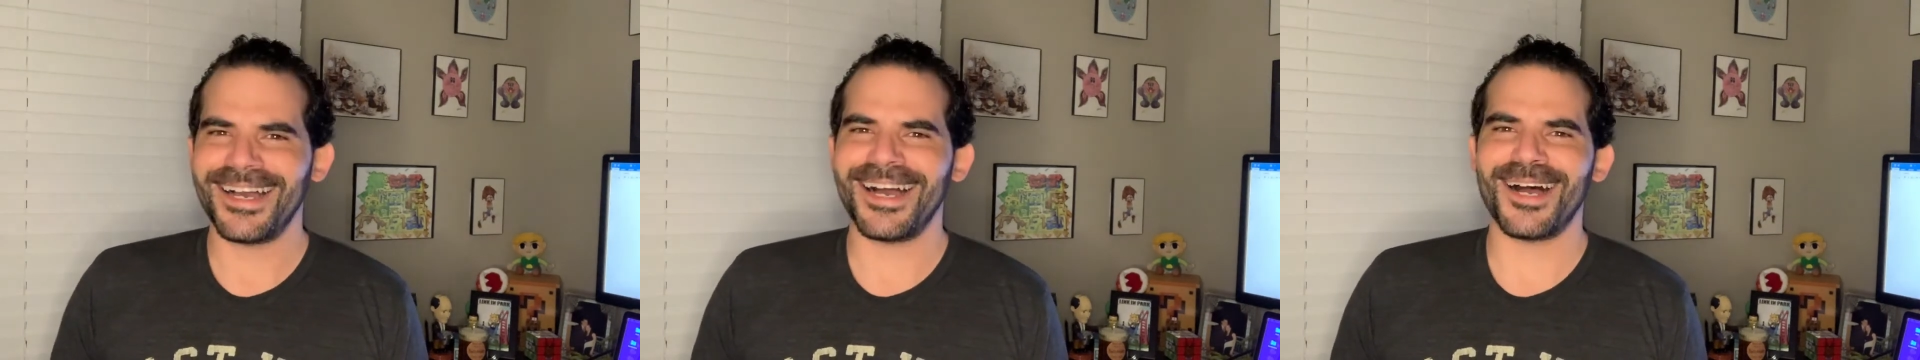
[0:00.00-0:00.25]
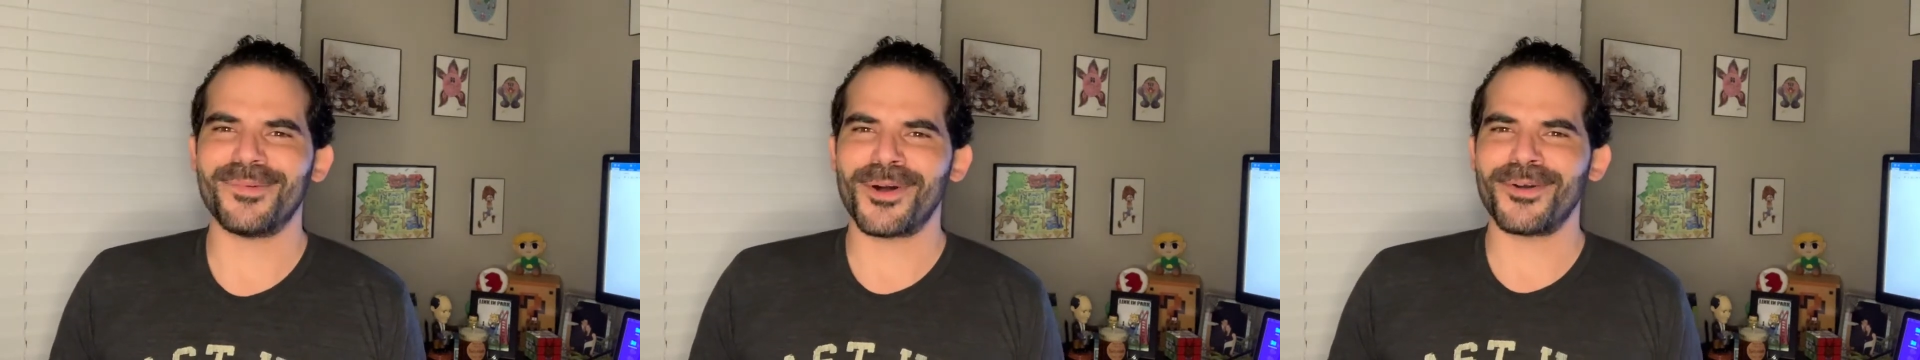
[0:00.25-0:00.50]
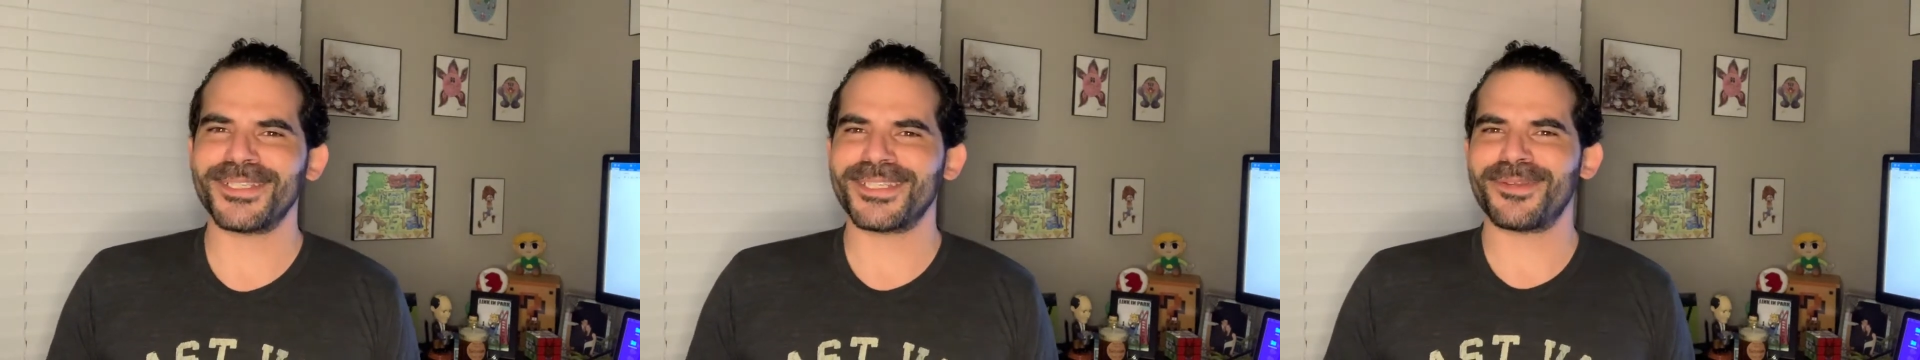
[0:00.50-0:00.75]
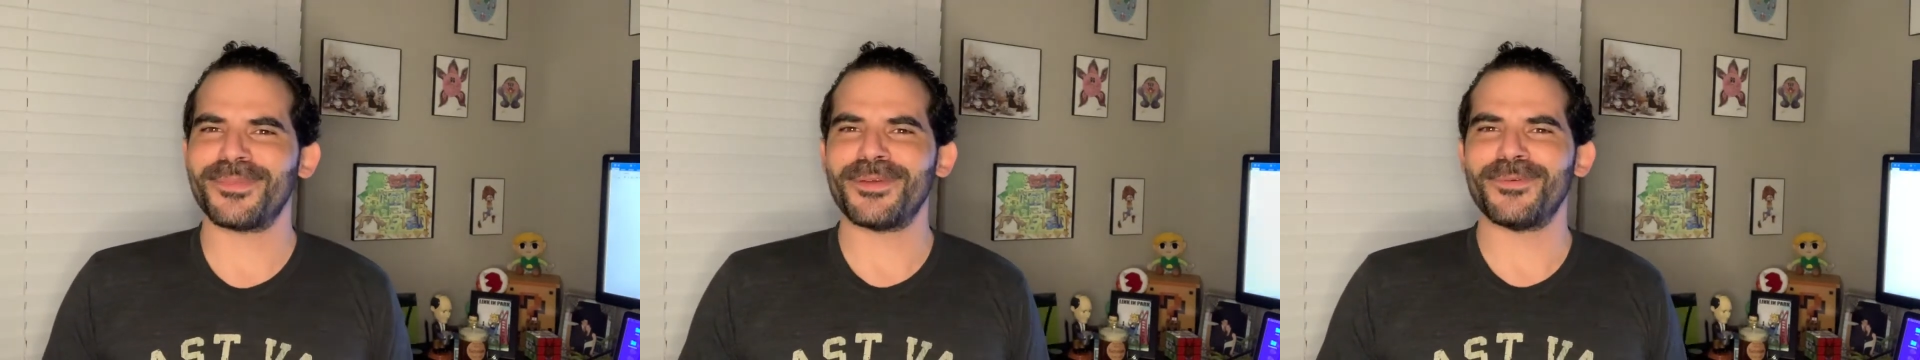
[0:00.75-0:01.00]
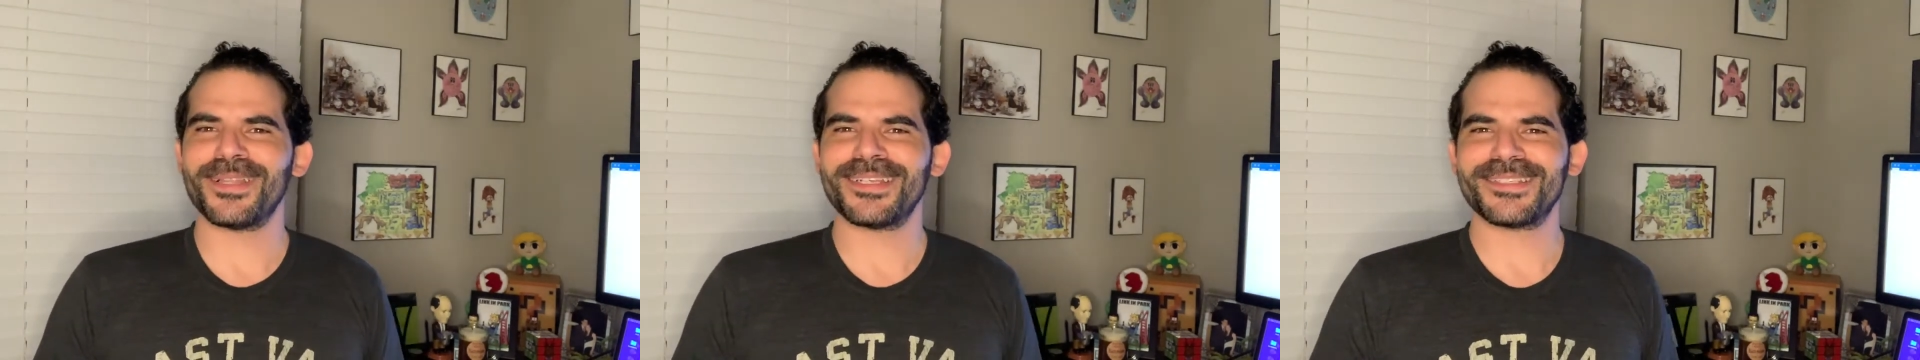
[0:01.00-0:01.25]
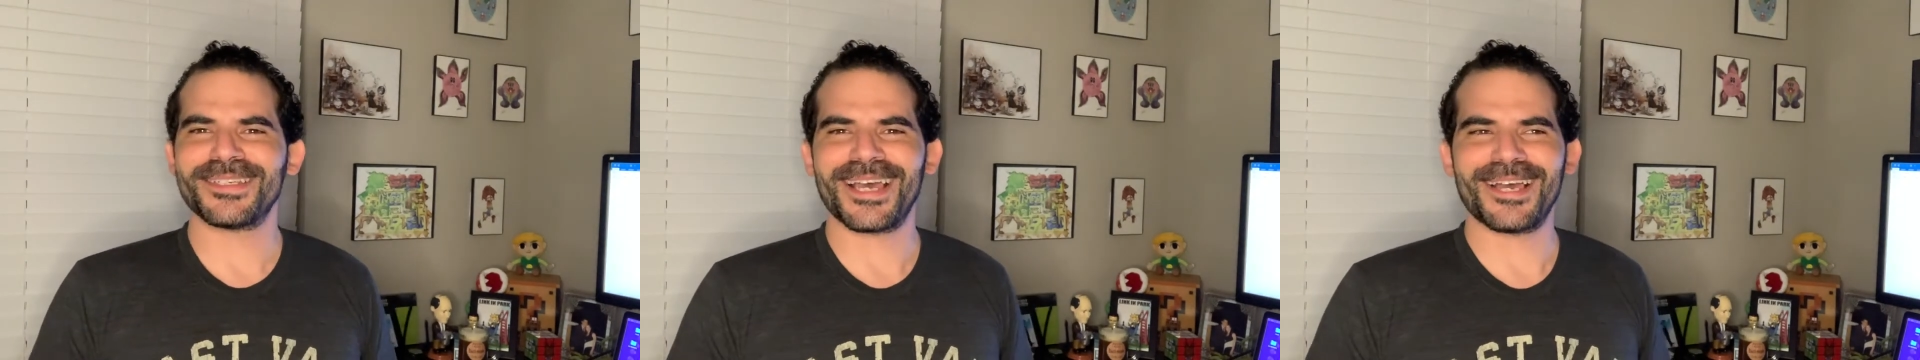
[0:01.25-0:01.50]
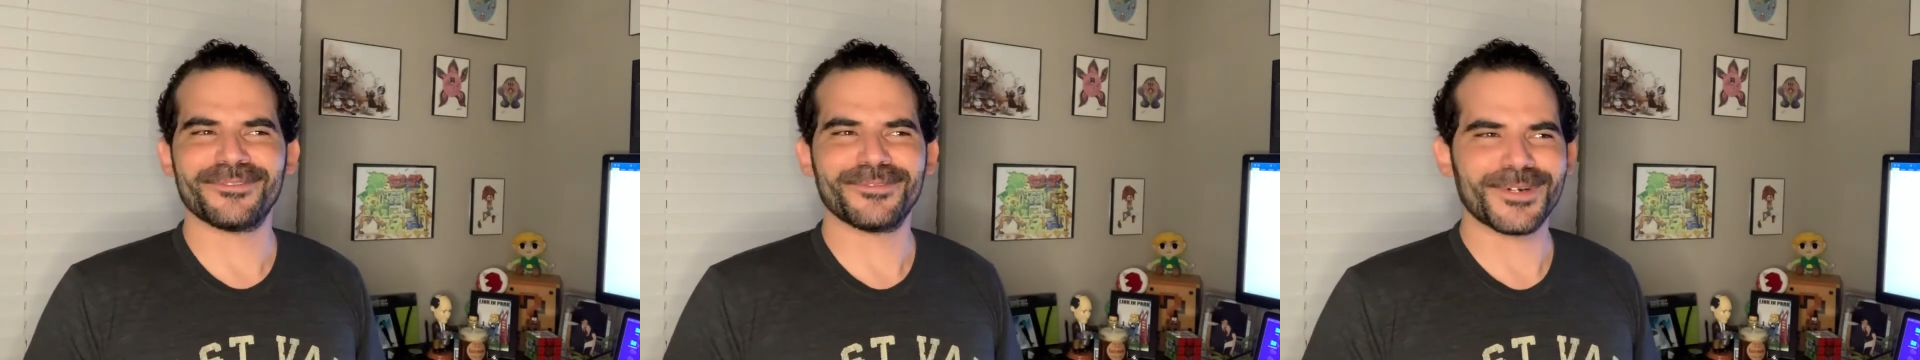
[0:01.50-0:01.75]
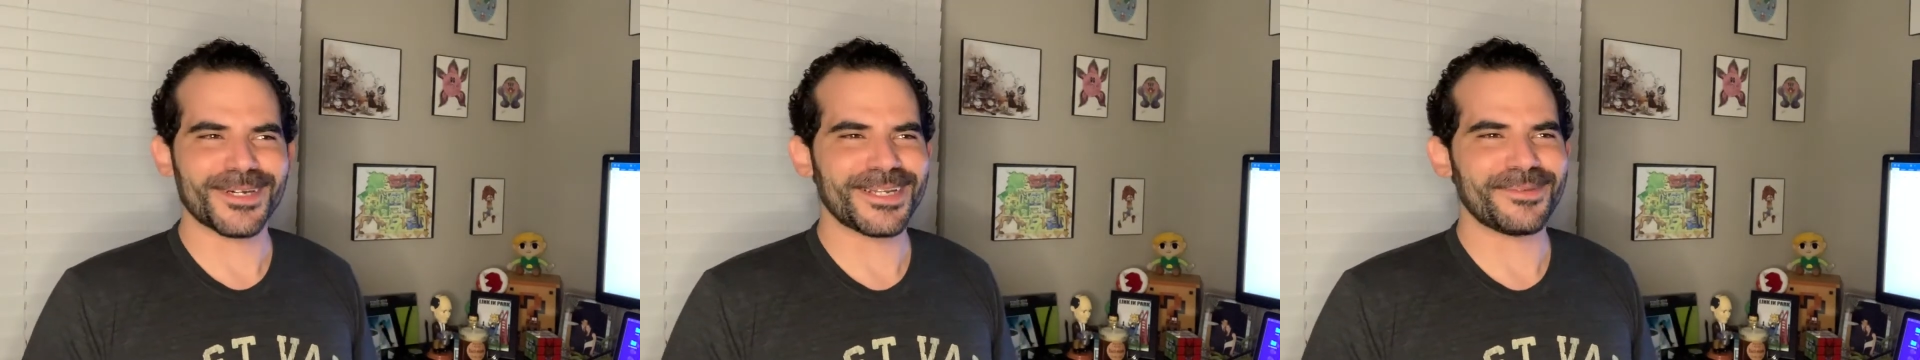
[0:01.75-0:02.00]
I'm always gonna be willing to have
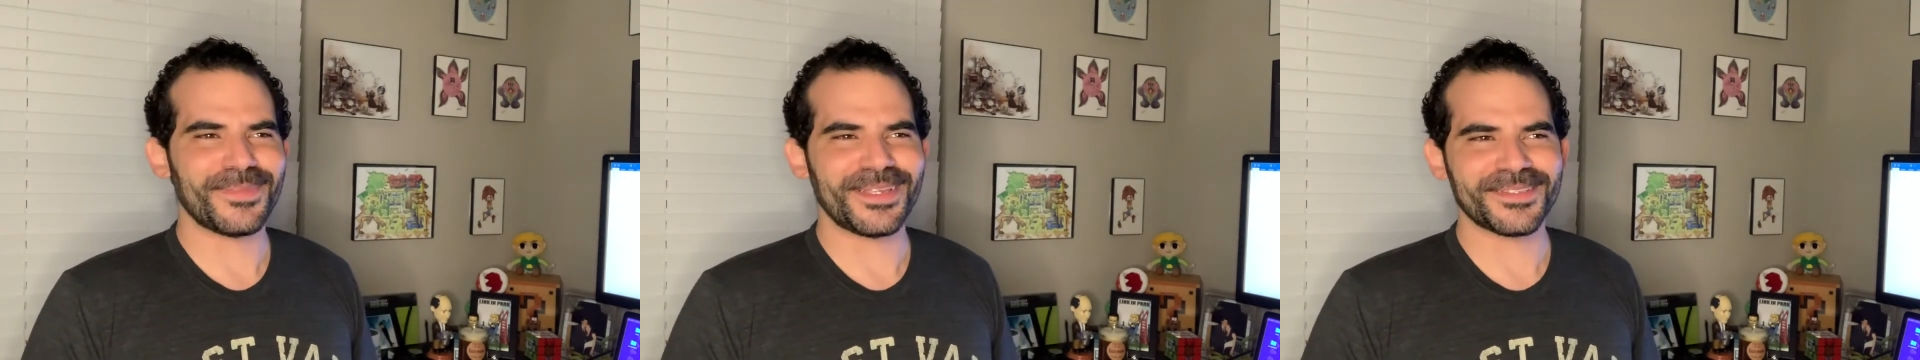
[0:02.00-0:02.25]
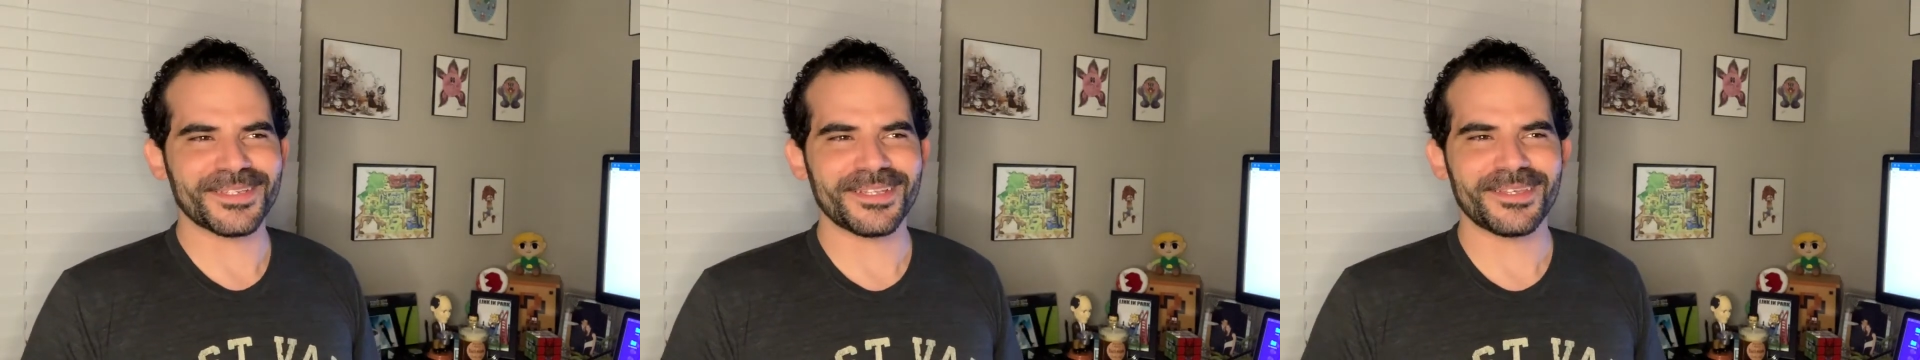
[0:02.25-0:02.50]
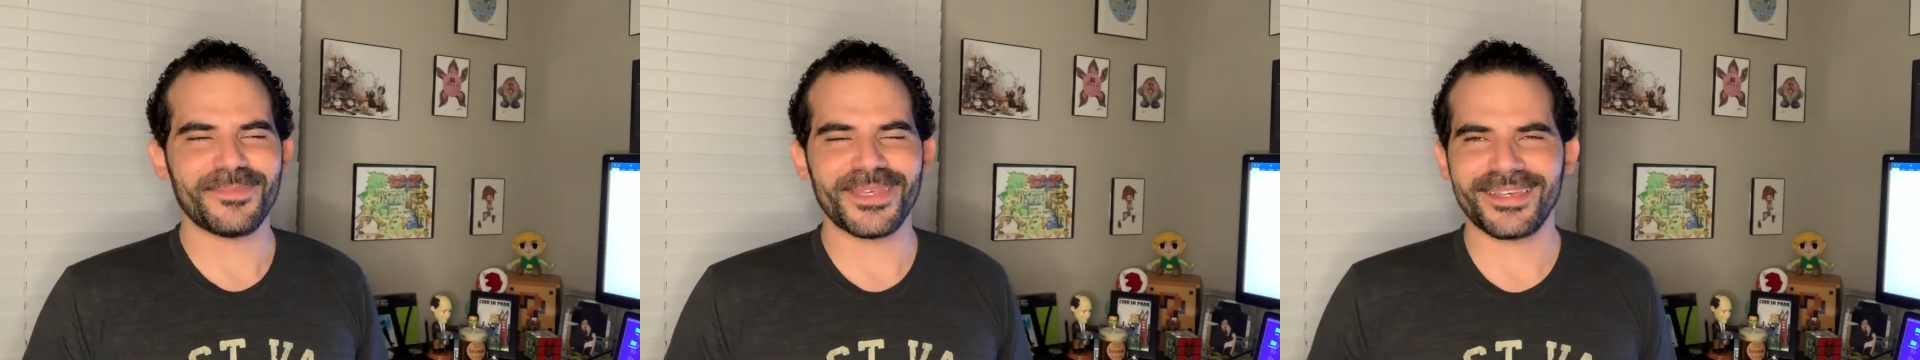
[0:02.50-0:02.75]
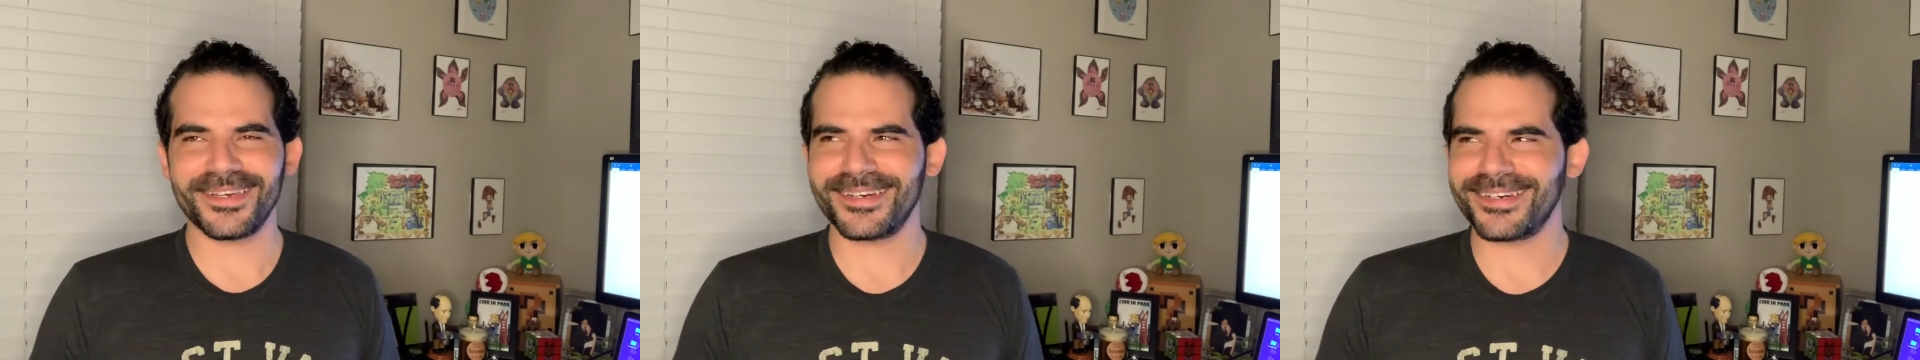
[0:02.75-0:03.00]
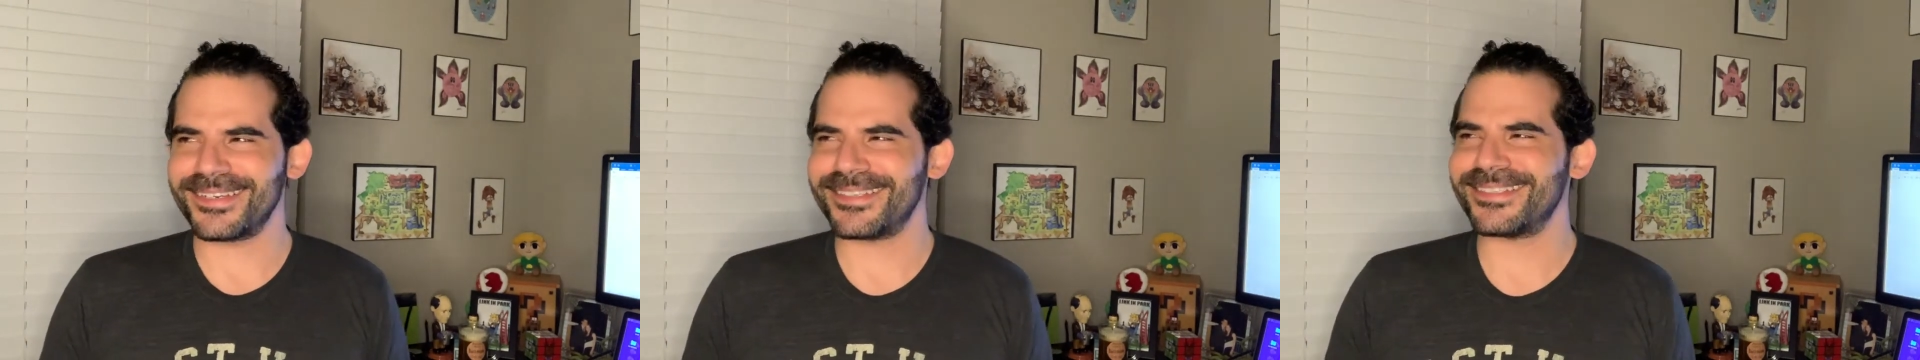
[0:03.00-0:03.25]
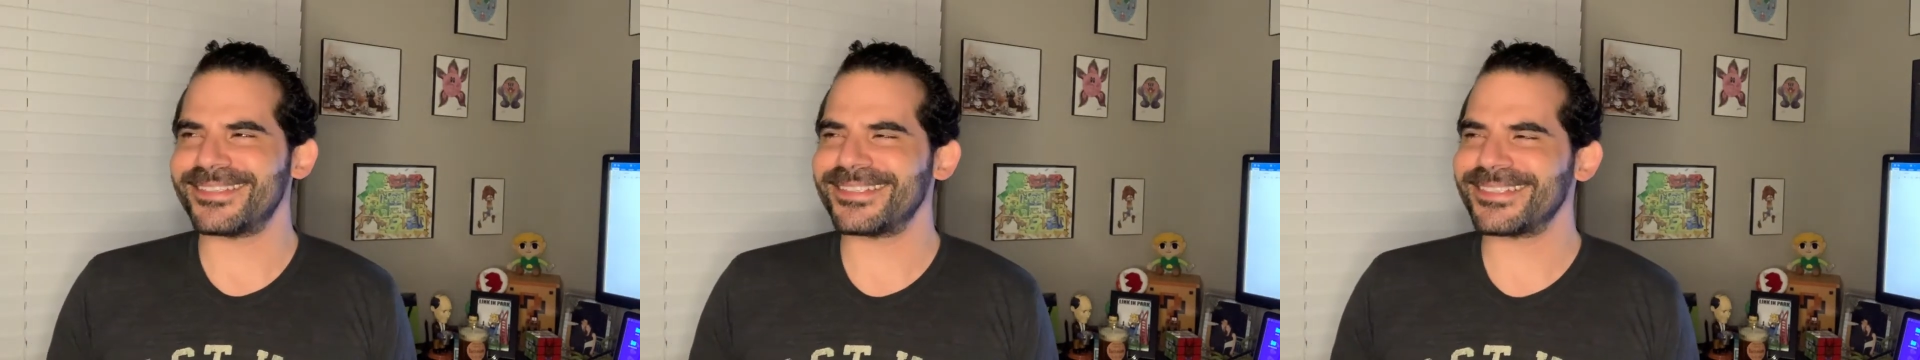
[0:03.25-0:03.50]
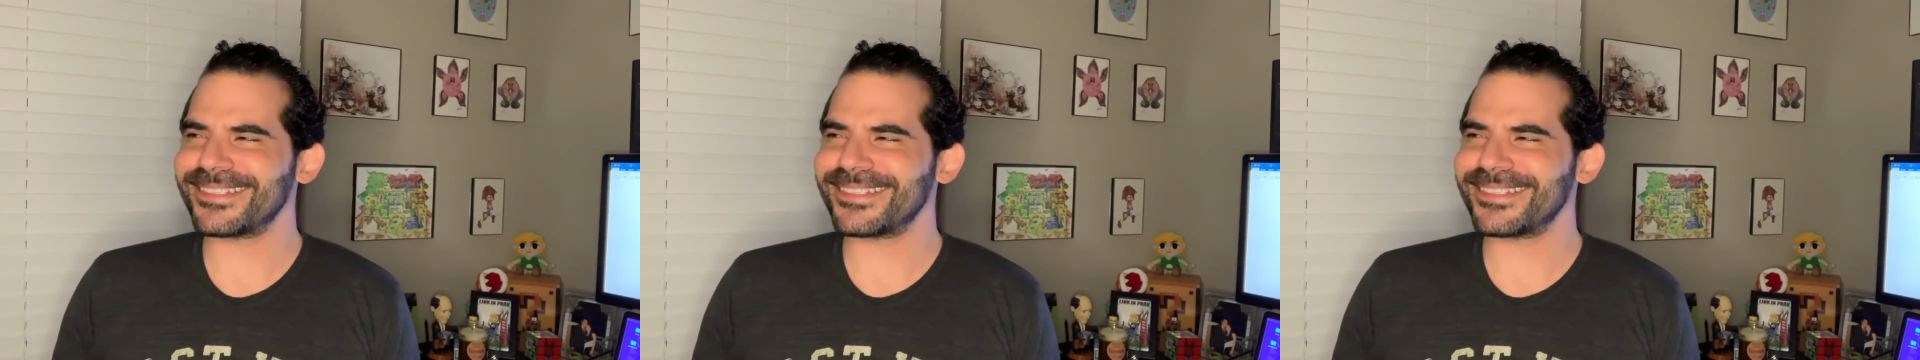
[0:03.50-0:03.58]
fun and be silly because